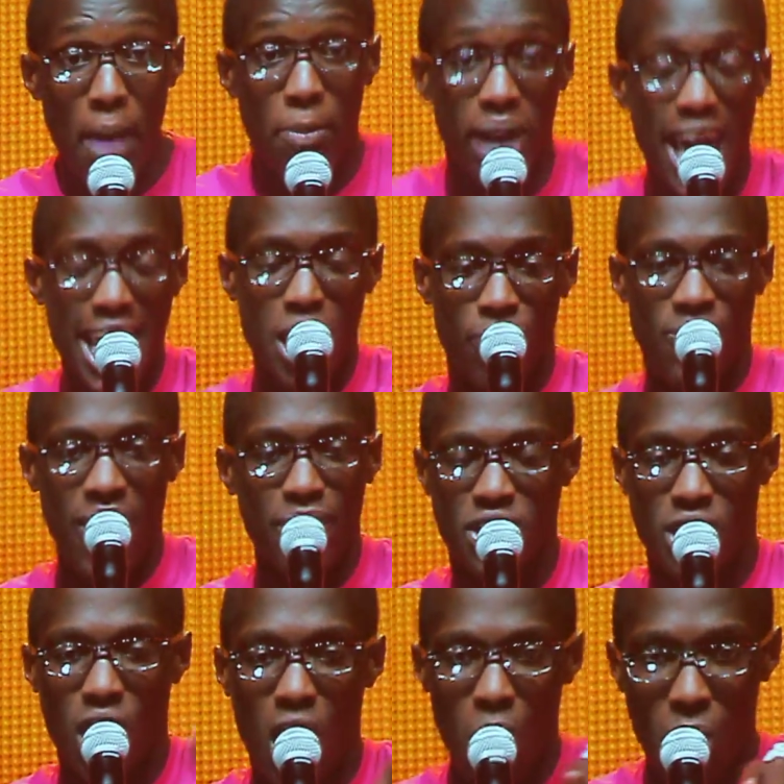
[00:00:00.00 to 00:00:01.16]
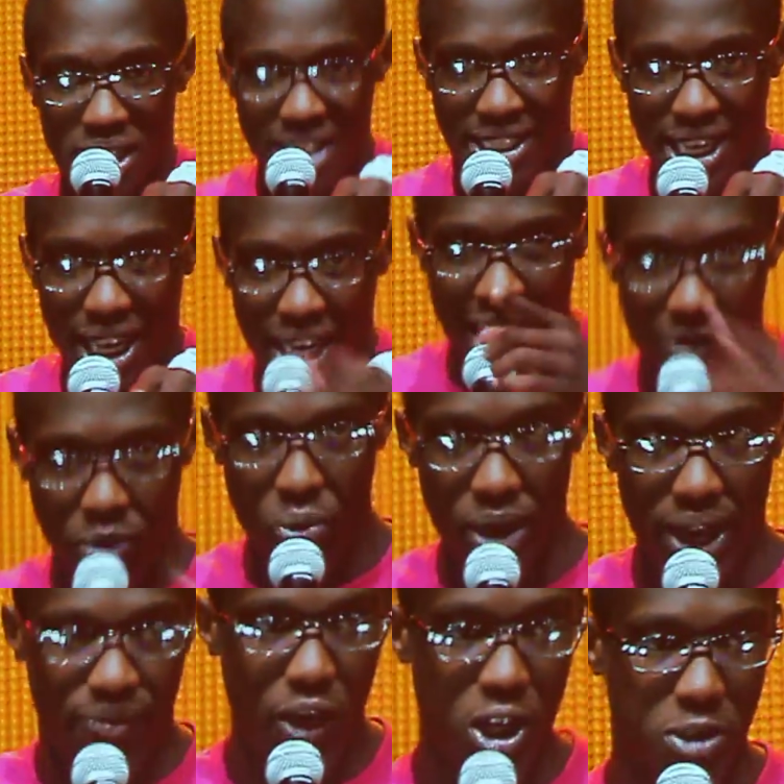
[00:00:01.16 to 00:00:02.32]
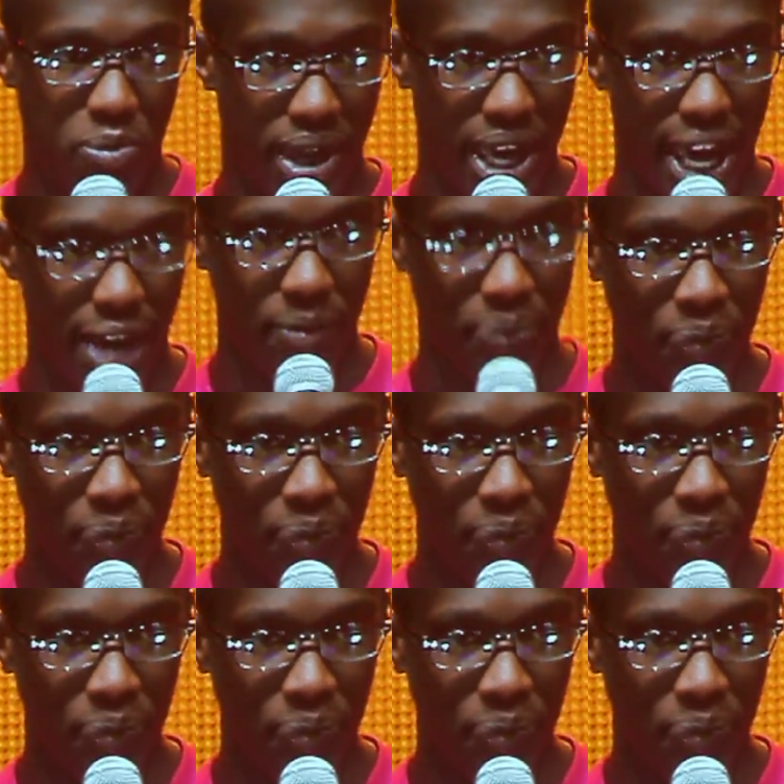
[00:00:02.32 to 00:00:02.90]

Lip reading: playing your favorite song, which is your life from when it first began.